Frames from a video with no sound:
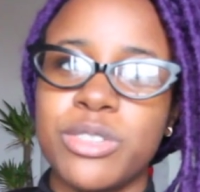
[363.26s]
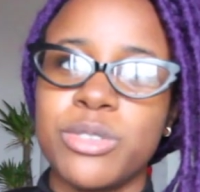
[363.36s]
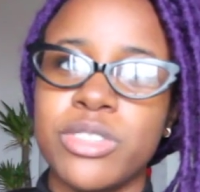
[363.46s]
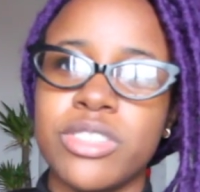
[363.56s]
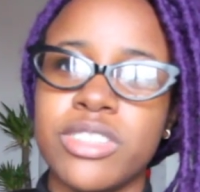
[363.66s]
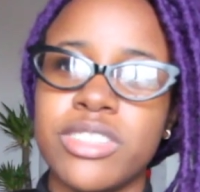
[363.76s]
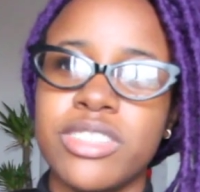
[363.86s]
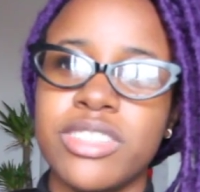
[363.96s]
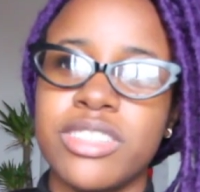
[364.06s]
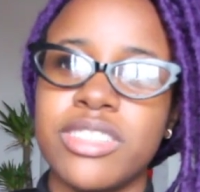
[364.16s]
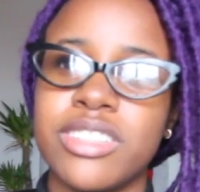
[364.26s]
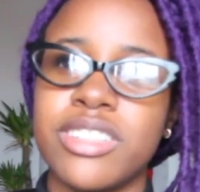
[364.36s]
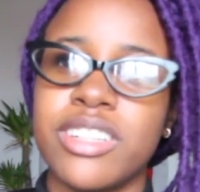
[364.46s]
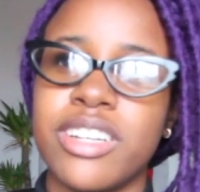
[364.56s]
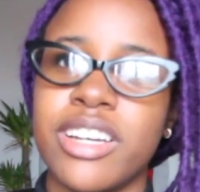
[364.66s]
Google,
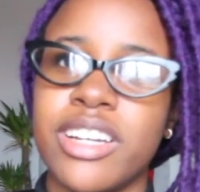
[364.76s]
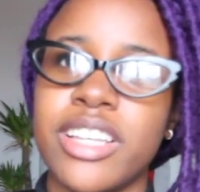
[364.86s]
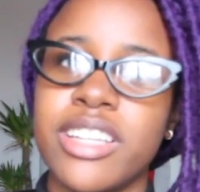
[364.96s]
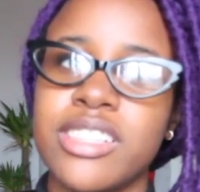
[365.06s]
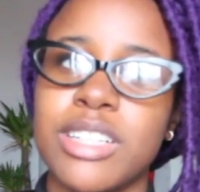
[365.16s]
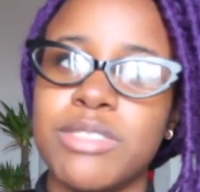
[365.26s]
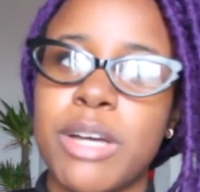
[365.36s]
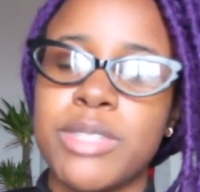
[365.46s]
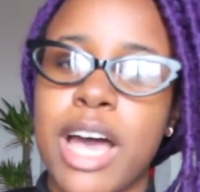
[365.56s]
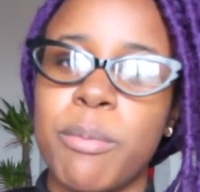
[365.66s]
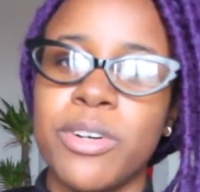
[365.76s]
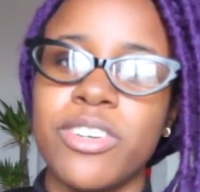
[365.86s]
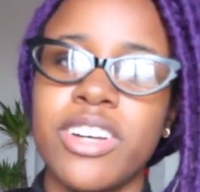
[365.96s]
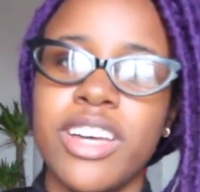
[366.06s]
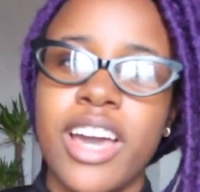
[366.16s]
and I think sometimes
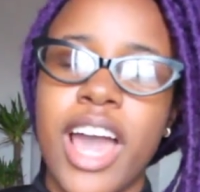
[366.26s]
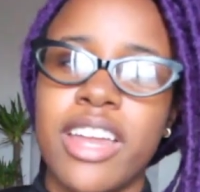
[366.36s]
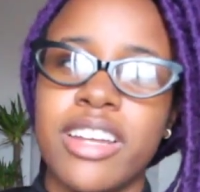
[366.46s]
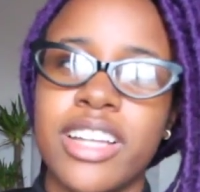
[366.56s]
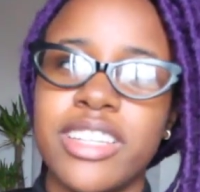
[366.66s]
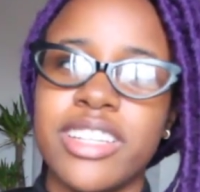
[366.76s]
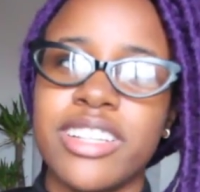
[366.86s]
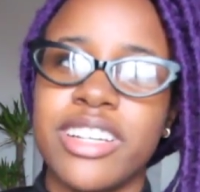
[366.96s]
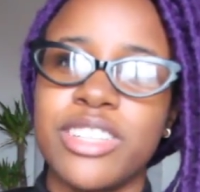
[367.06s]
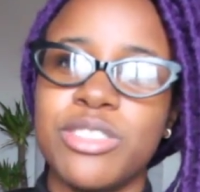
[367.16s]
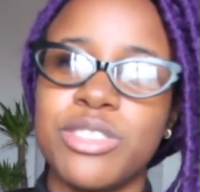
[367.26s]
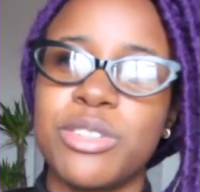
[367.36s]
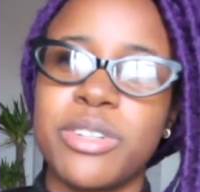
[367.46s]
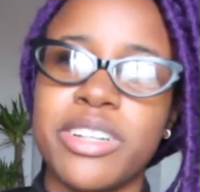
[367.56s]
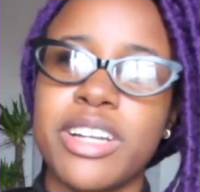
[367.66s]
Apple. And then I think like
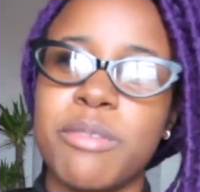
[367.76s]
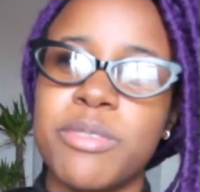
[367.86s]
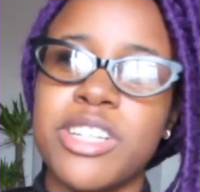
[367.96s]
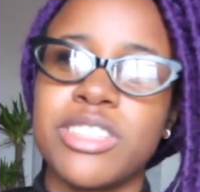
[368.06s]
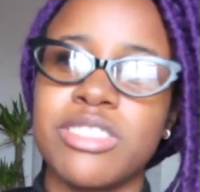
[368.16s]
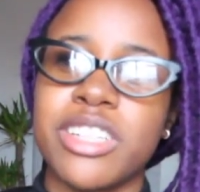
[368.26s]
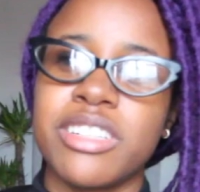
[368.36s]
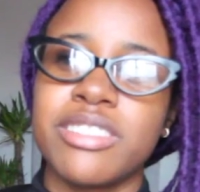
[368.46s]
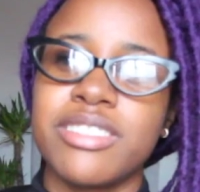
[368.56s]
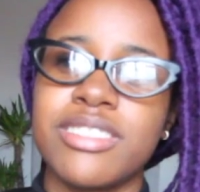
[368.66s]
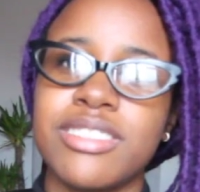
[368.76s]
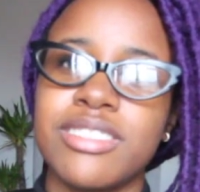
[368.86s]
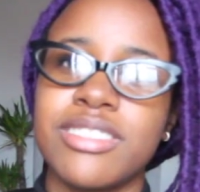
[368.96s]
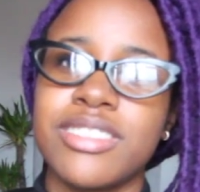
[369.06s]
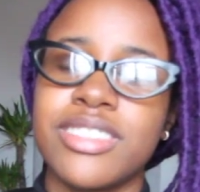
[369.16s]
unicorn companies are like,
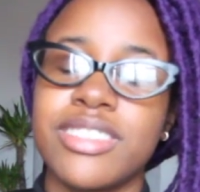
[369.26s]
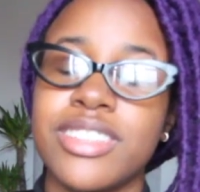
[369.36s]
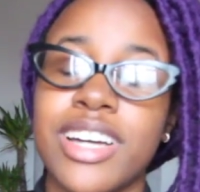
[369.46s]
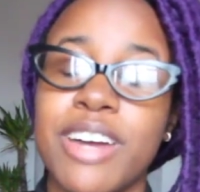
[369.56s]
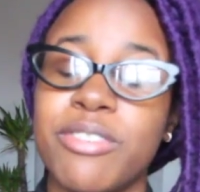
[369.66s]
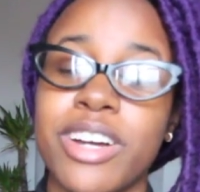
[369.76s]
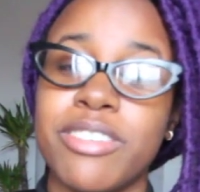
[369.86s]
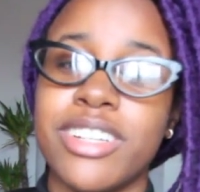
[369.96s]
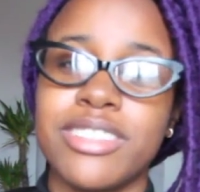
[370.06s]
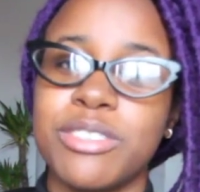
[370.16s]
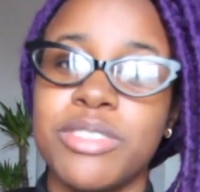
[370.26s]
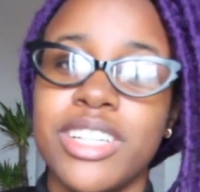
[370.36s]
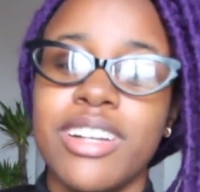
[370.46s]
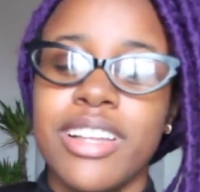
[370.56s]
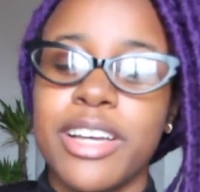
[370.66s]
I, I, I don't know,
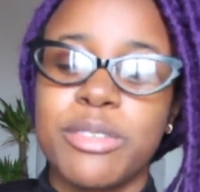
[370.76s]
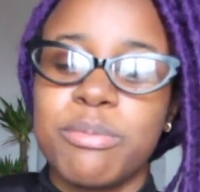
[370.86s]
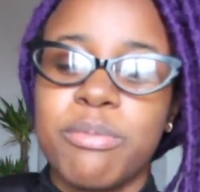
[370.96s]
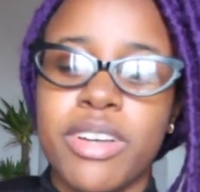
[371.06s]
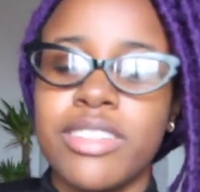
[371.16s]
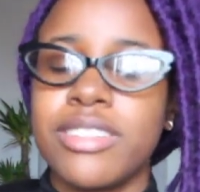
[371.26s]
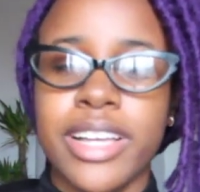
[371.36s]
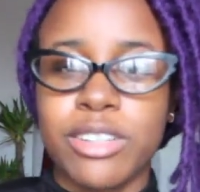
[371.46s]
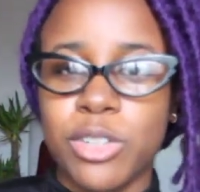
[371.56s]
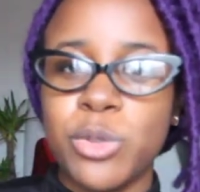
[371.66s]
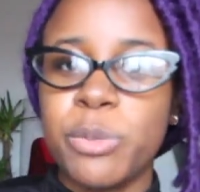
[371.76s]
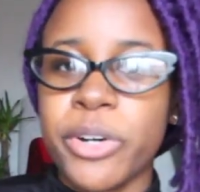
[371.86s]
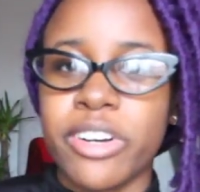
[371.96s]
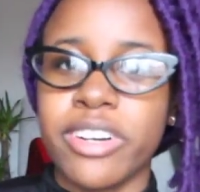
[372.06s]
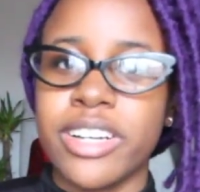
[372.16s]
like like
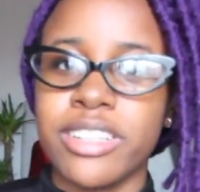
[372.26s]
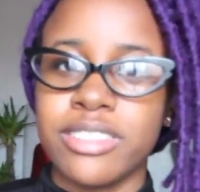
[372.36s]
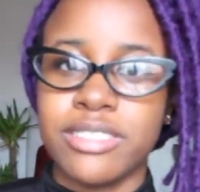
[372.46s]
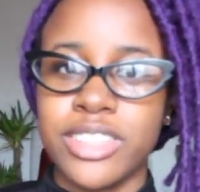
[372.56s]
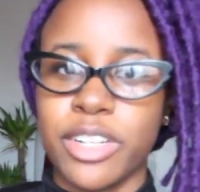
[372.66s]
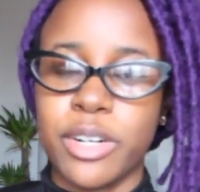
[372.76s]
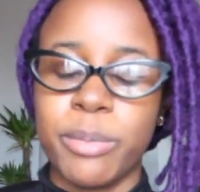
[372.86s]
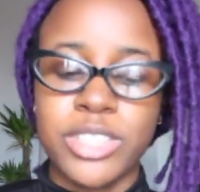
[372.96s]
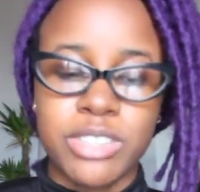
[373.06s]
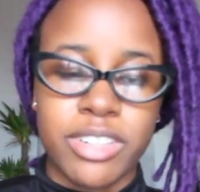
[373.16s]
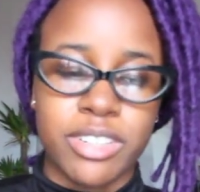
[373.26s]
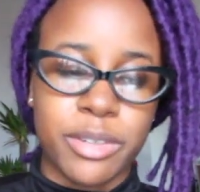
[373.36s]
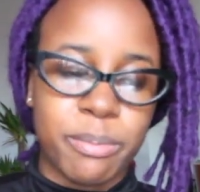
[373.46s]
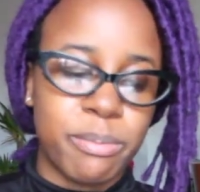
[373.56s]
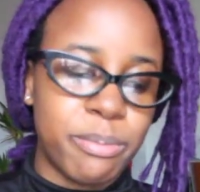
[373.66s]
Uber and you know a bunch of
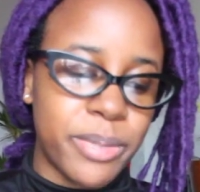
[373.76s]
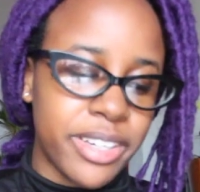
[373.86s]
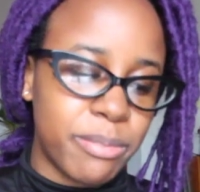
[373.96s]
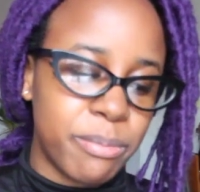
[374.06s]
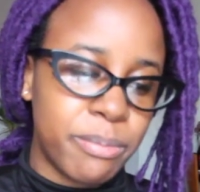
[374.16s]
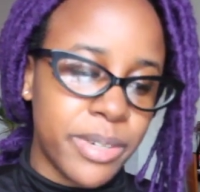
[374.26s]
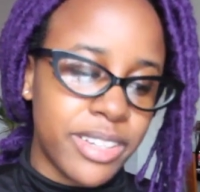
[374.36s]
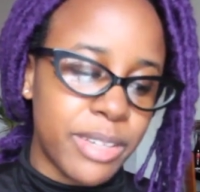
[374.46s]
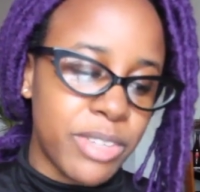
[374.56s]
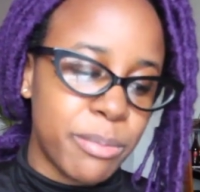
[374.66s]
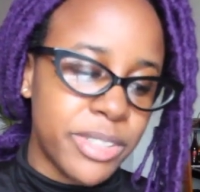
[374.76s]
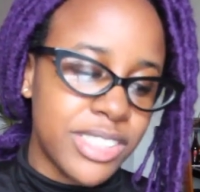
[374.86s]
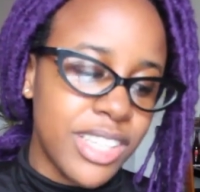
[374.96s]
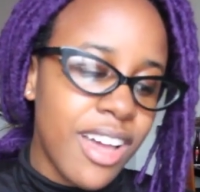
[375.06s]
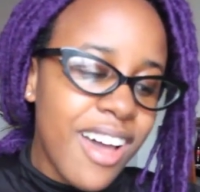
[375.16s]
other big big name
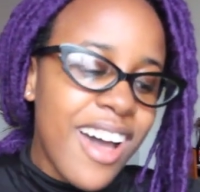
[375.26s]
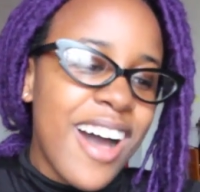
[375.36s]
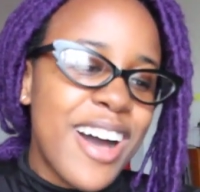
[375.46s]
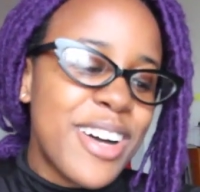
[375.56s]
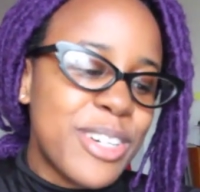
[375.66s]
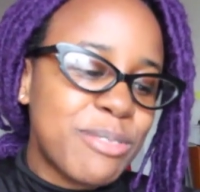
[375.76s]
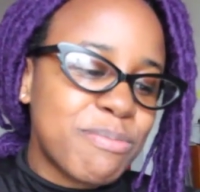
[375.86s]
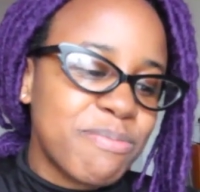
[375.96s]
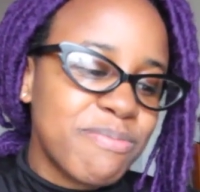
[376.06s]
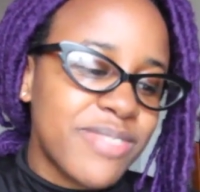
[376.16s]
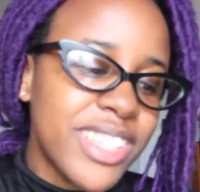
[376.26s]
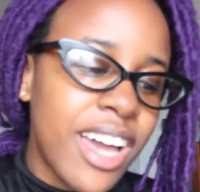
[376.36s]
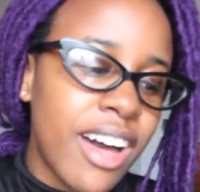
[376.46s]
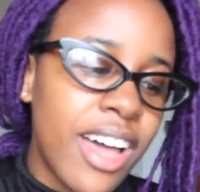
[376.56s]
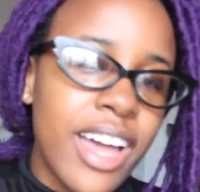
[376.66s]
companies. Um,
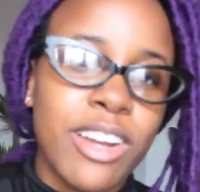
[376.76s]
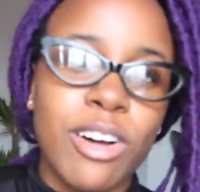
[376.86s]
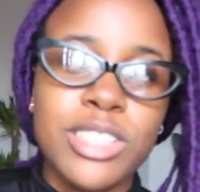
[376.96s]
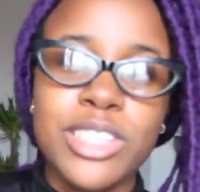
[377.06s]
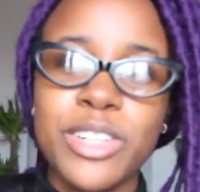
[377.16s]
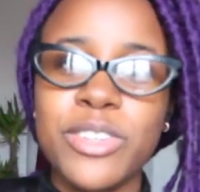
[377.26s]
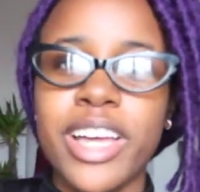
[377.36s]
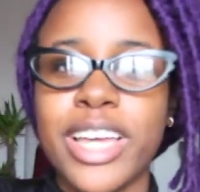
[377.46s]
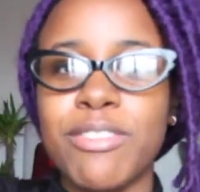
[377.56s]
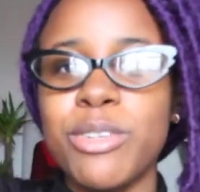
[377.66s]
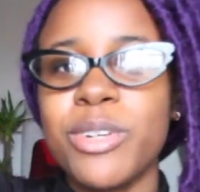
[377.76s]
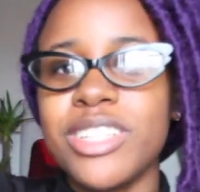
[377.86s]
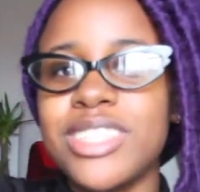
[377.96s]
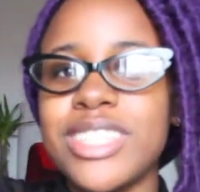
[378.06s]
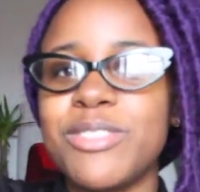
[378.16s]
yeah, and also like if you
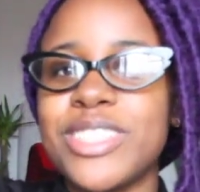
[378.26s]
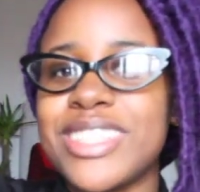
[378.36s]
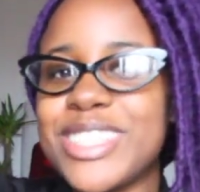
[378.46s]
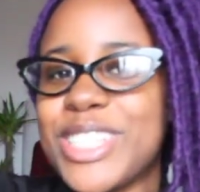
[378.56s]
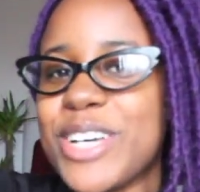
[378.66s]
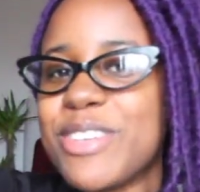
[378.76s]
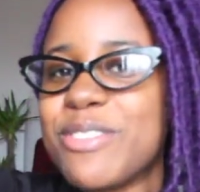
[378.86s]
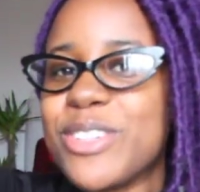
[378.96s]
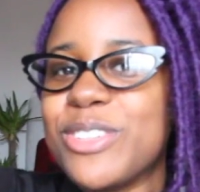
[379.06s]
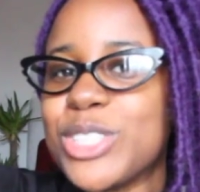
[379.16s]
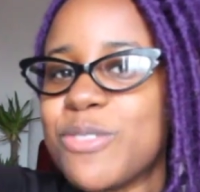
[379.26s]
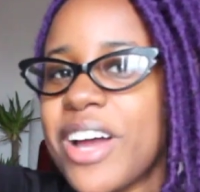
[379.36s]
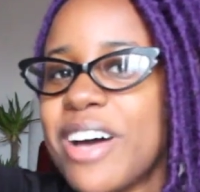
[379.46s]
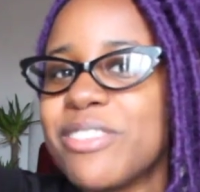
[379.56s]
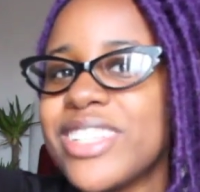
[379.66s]
want to see a more detailed review, you should
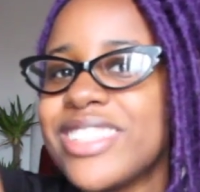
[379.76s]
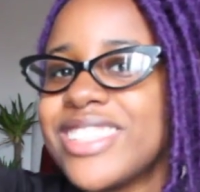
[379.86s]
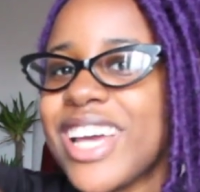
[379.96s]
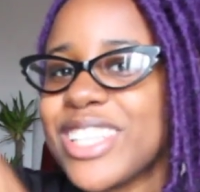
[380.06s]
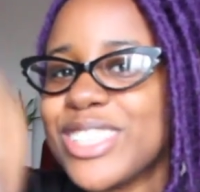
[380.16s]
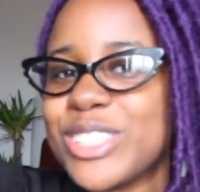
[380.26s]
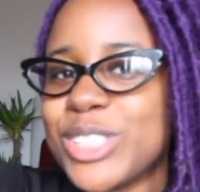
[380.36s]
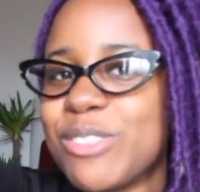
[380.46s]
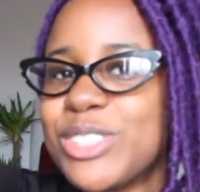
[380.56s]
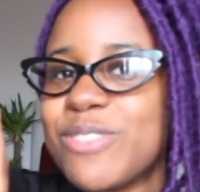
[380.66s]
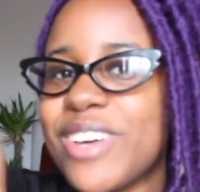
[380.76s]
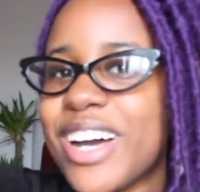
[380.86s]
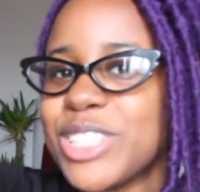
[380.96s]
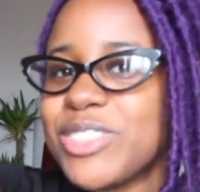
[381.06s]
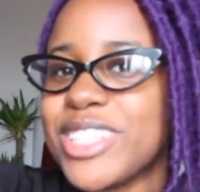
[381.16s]
probably check the description
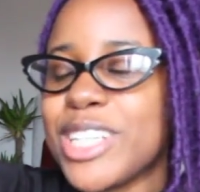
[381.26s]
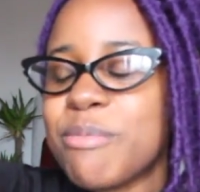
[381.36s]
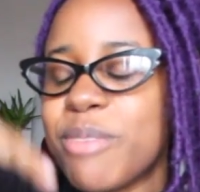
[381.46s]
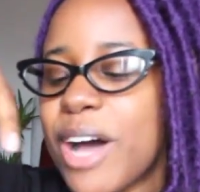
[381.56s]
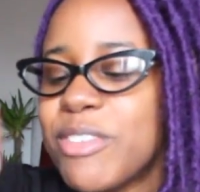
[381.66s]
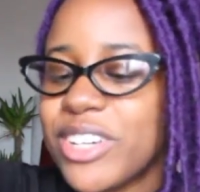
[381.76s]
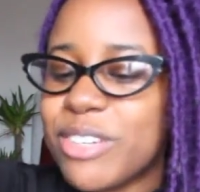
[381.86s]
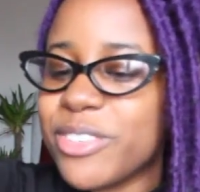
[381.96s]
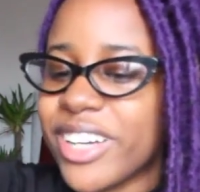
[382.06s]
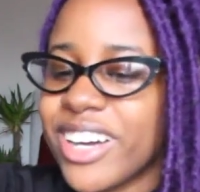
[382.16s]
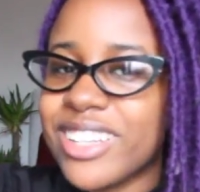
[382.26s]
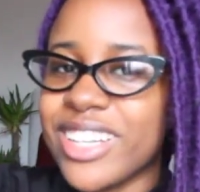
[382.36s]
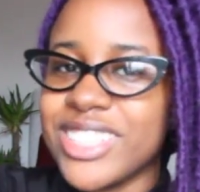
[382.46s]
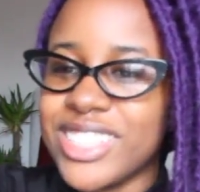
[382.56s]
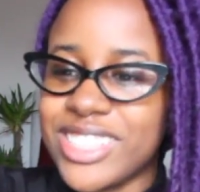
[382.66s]
box because I'm probably going to forget a
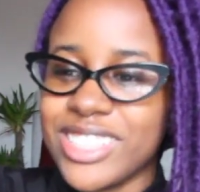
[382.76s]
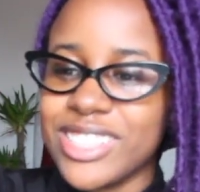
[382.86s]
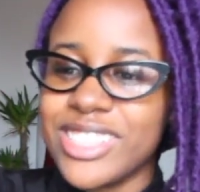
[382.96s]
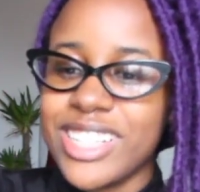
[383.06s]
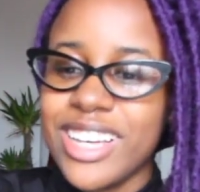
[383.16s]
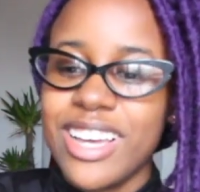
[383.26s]
lot of details.